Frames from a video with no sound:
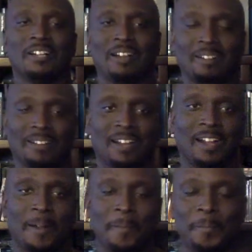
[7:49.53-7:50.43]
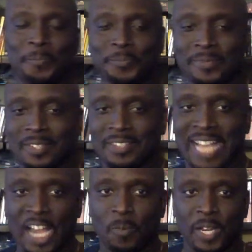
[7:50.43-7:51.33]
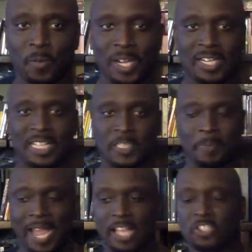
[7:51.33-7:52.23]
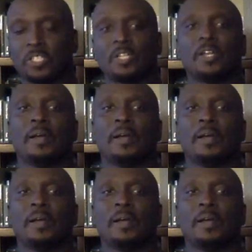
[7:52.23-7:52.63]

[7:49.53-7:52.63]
or um, Nightwing when it expands.